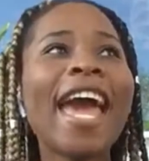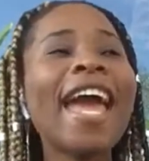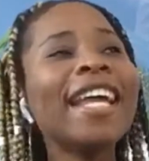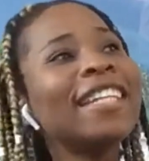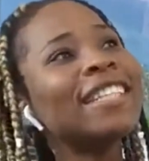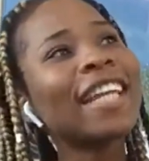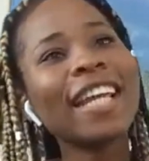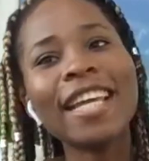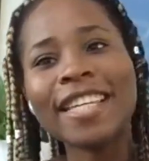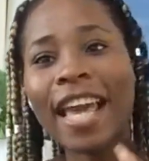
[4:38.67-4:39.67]
And
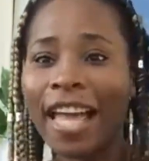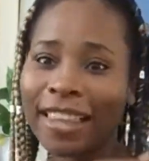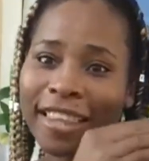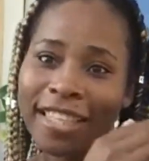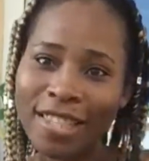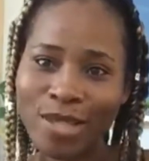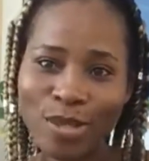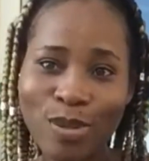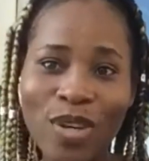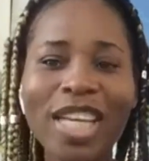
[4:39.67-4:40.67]
yeah,
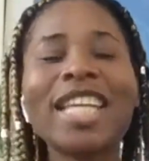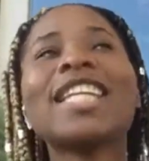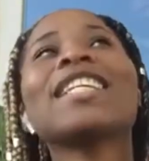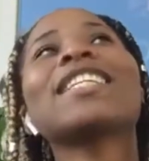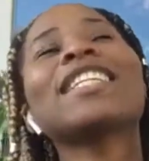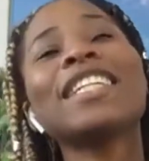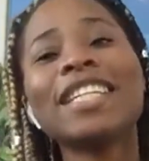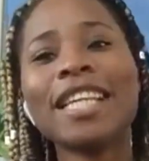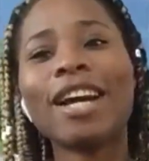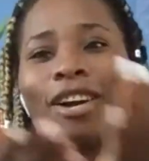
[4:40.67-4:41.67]
this one,
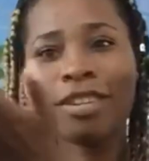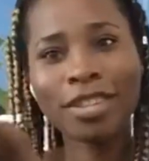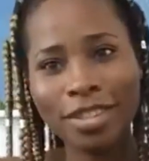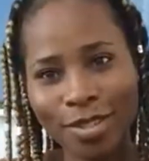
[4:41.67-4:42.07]
it